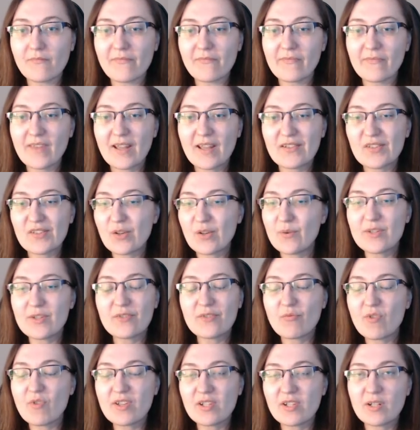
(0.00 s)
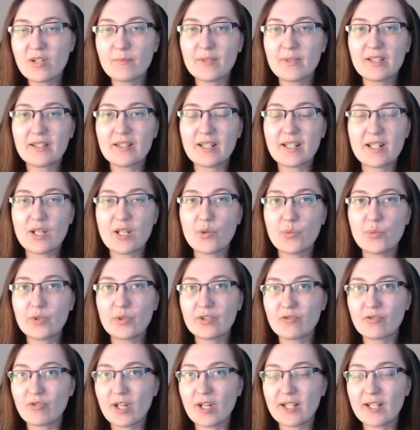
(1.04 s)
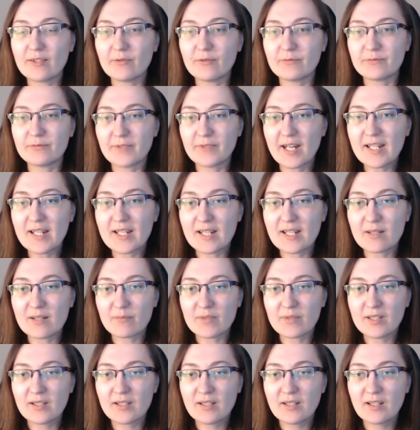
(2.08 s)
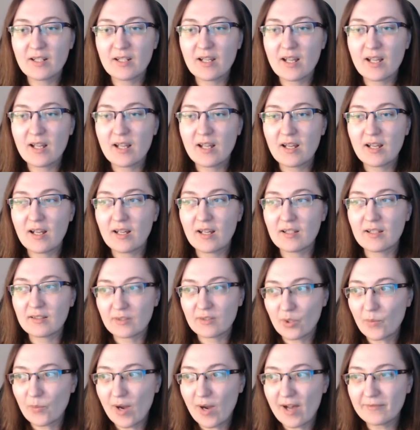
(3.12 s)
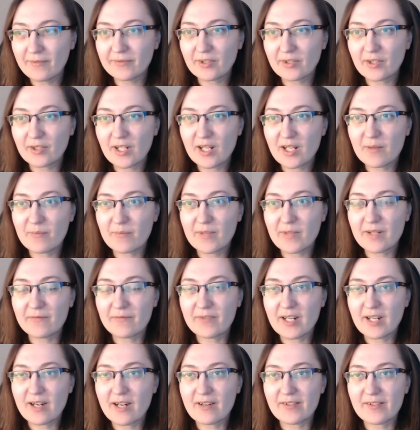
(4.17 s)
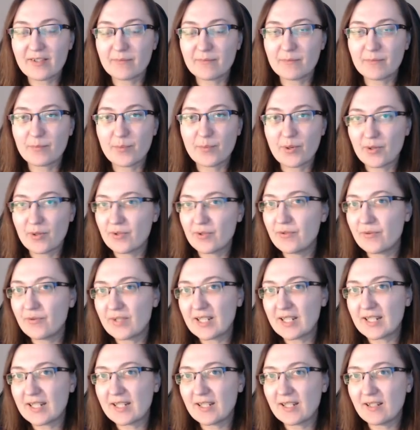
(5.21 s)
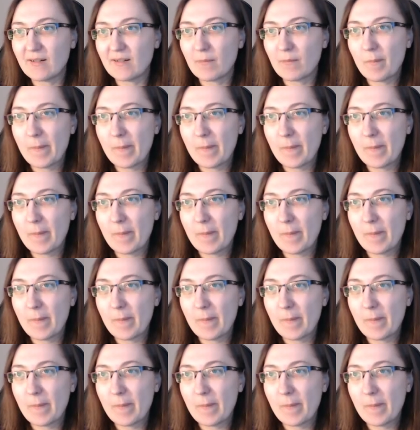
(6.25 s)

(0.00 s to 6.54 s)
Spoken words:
So it's reasonable that he would try to find him, go after him if there is an opportunity.